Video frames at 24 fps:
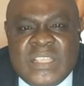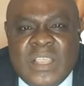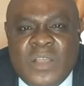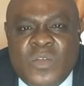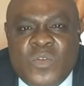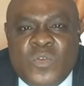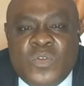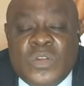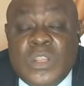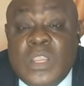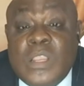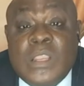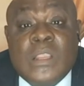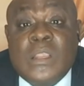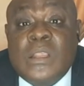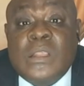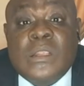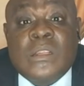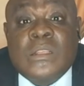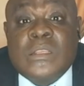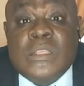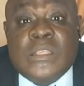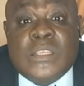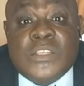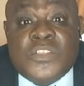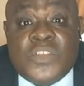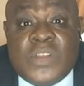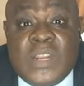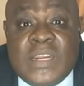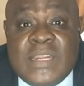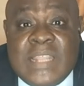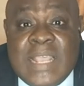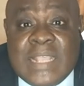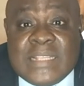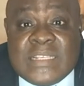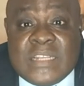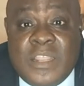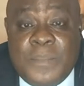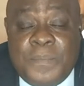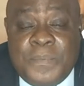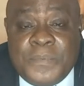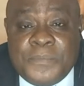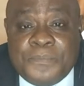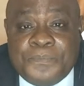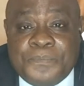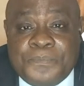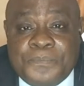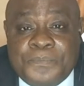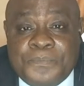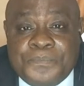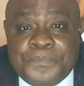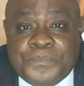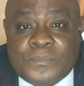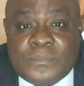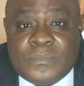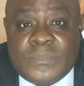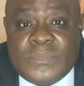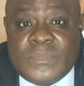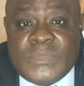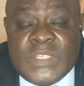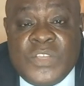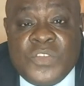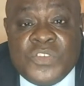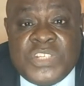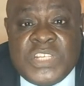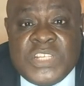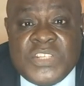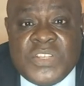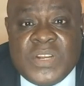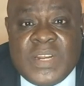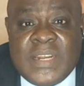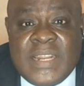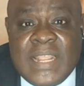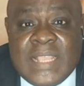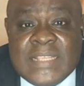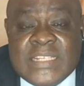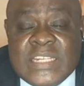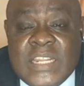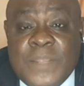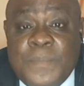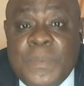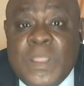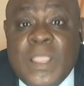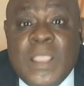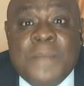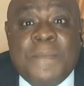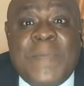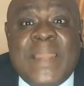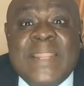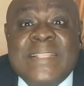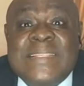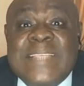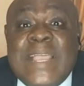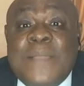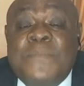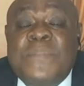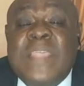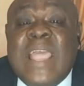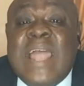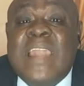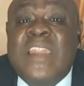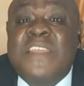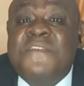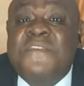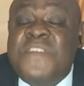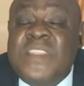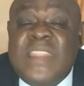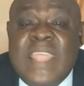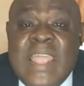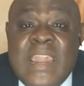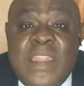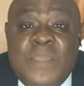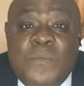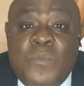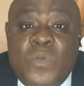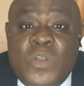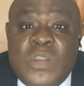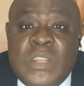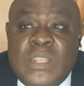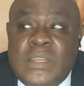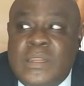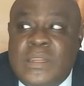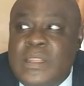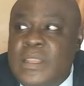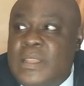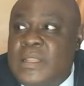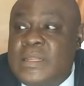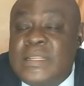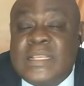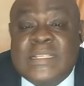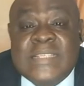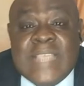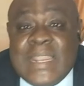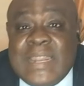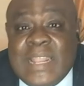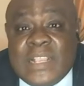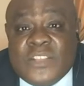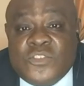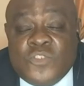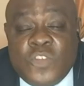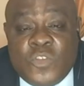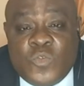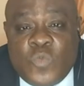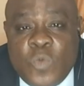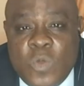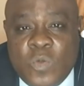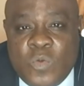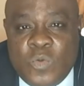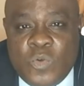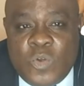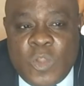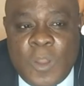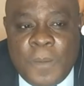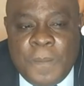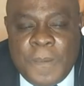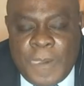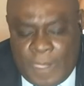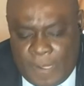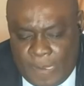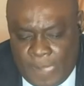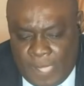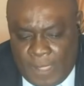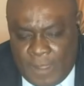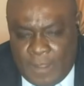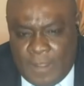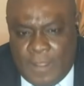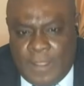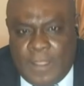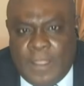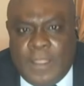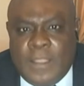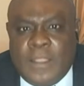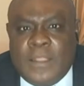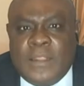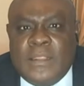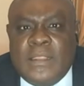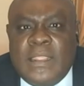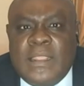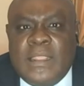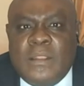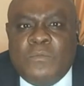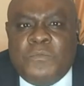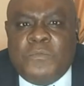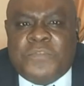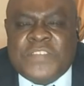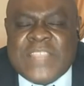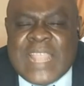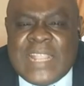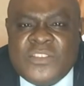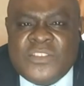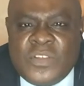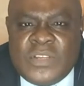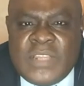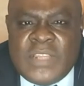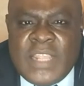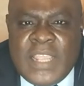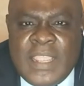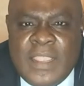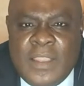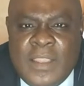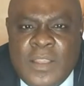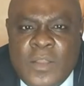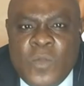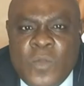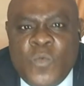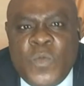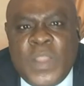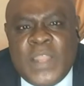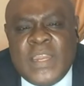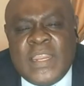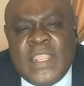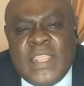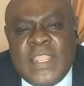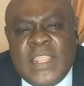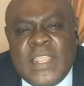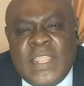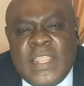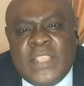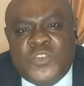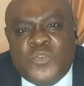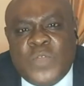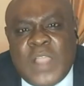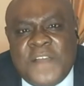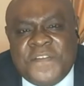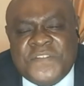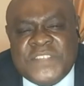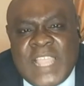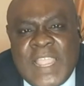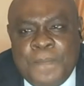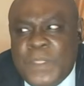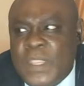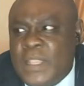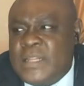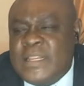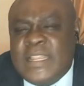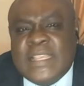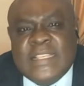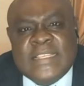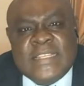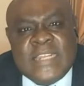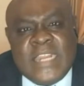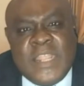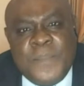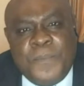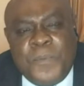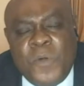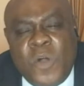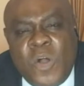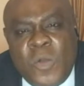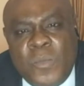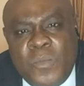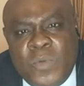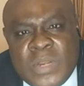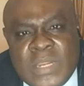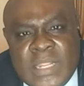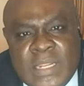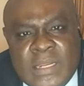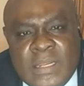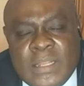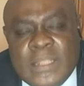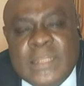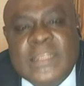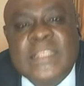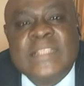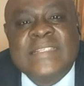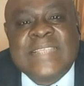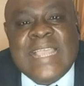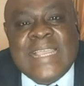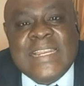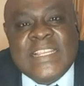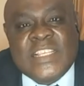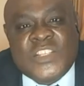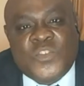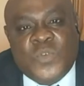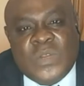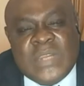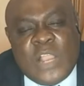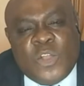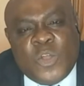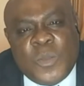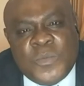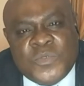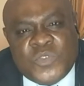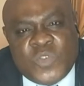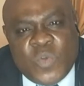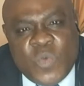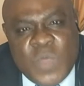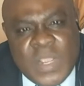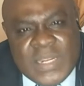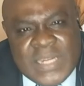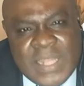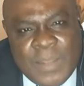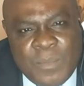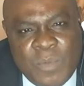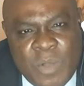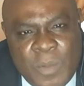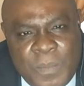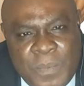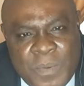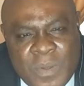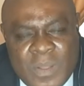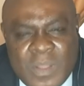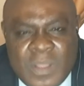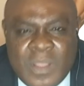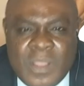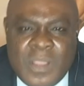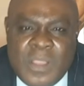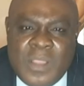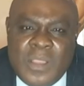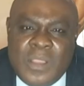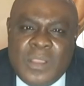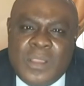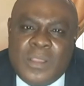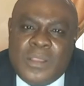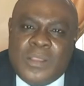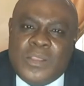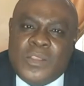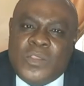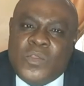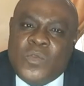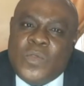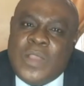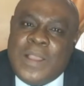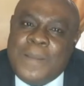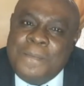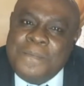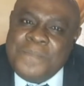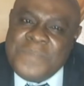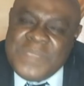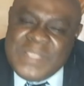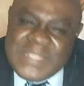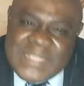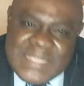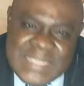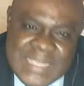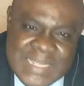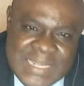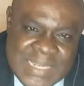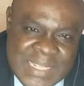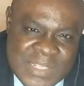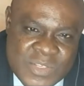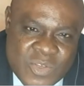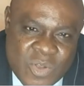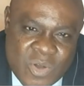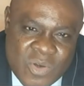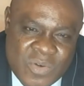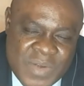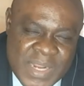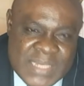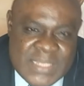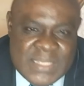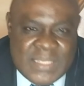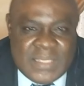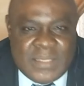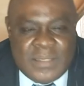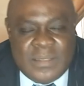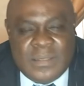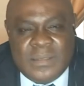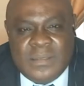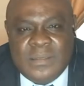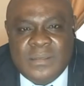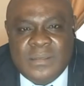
year old, he's already asleep. Yeah. He's already asleep. By the time they are leaving early morning, the child has not woken up. Mm-hmm. Saturday, when they should have time, they sleep all morning. The child is the one that comes to wake them up. Yeah. You are missing it already.